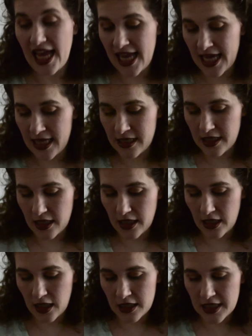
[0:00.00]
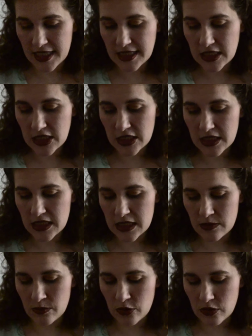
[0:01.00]
And this just
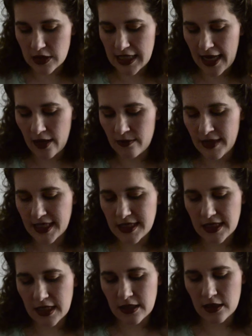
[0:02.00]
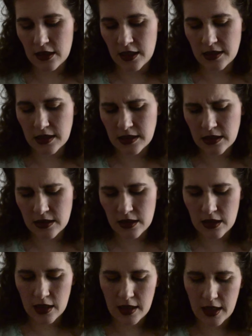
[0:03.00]
smooths out my skin. It doesn't,
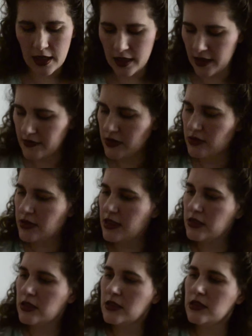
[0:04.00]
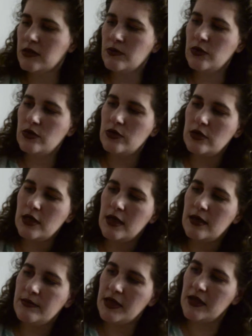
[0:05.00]
it gives you such a smooth,
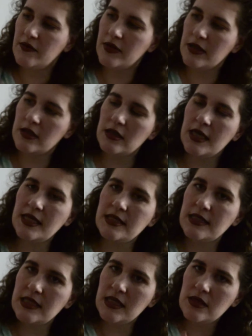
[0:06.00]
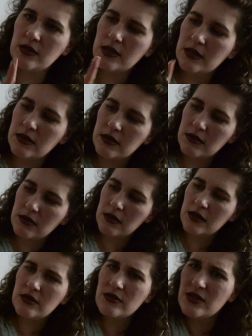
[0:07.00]
even, and see,
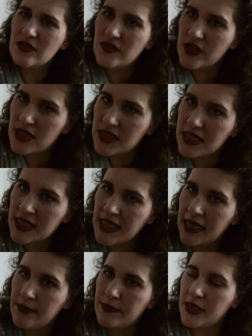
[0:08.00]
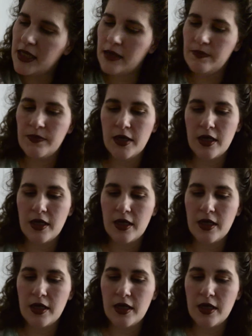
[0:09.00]
I don't know if you can see that, but